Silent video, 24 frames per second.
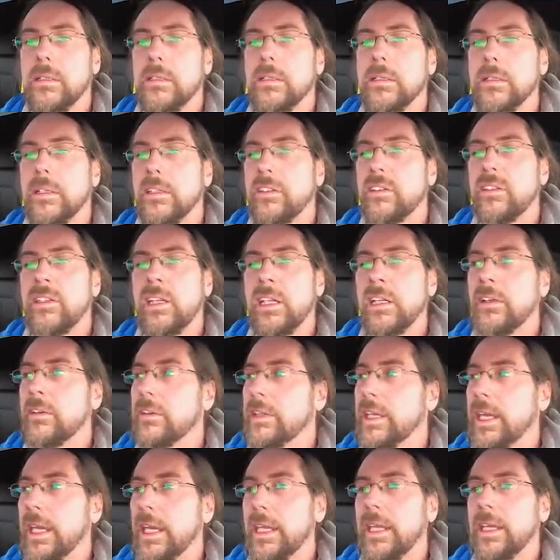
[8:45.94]
It's still
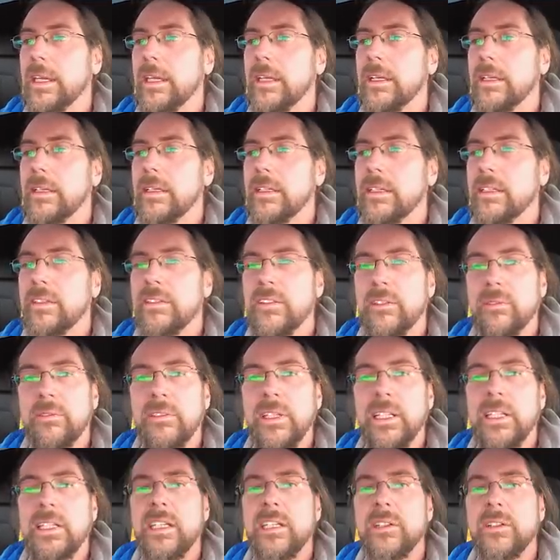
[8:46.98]
okay. It's a
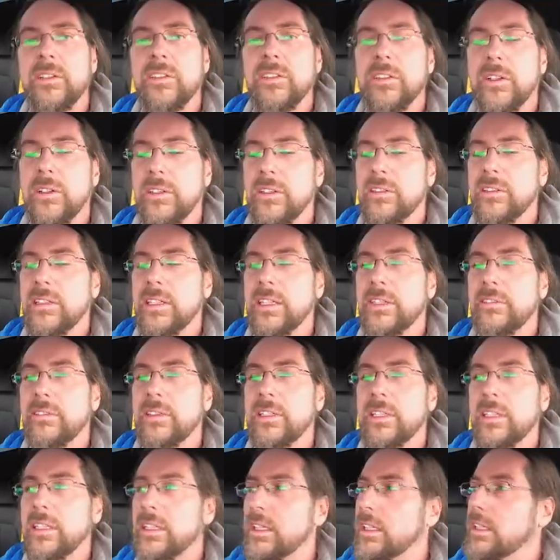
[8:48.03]
really good noise level
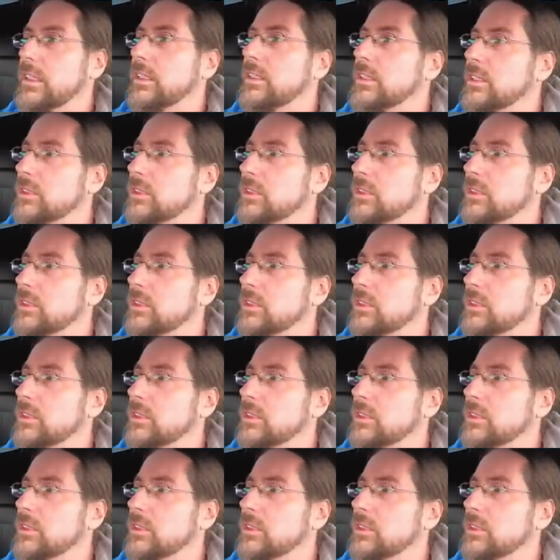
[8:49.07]
in here.